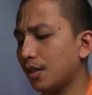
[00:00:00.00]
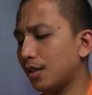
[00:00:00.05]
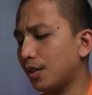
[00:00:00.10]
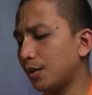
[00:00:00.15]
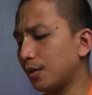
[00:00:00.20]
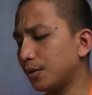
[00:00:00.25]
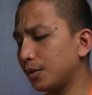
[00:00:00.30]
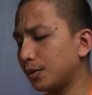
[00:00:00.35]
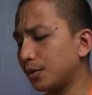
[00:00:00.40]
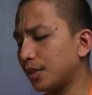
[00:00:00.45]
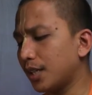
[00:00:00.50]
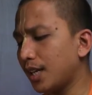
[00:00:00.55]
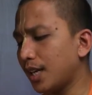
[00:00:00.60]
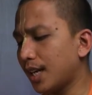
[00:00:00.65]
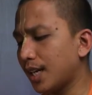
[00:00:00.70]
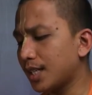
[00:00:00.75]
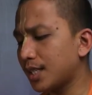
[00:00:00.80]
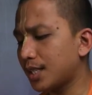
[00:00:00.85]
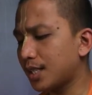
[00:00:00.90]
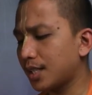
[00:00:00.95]
Although the
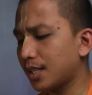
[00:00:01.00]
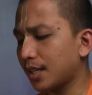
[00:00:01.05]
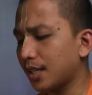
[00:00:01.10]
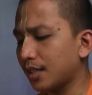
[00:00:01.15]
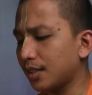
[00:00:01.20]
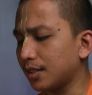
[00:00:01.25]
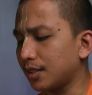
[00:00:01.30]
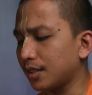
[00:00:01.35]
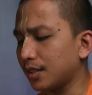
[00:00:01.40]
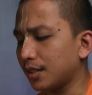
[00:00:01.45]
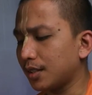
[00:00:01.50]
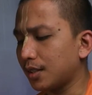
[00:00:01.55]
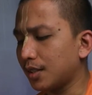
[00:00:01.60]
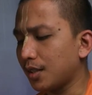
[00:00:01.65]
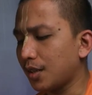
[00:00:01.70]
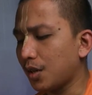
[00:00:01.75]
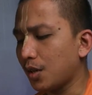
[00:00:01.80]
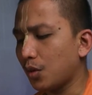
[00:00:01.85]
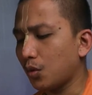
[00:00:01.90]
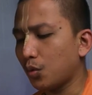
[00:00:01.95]
last child
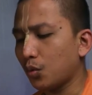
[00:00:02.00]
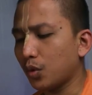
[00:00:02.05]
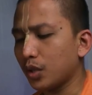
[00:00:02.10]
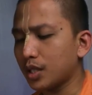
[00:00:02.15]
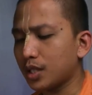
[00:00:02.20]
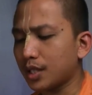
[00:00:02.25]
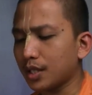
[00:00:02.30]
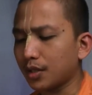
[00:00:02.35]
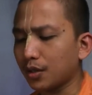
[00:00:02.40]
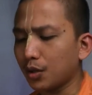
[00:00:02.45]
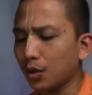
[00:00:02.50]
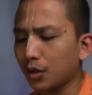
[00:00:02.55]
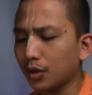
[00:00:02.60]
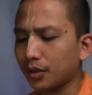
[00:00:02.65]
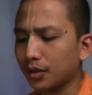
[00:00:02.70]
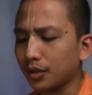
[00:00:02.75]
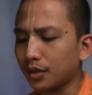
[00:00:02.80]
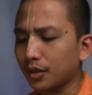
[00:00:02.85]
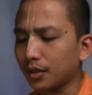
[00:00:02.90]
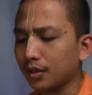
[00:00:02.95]
was a
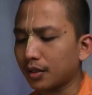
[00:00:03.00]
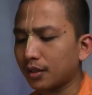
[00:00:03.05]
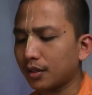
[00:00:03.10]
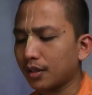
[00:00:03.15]
daughter,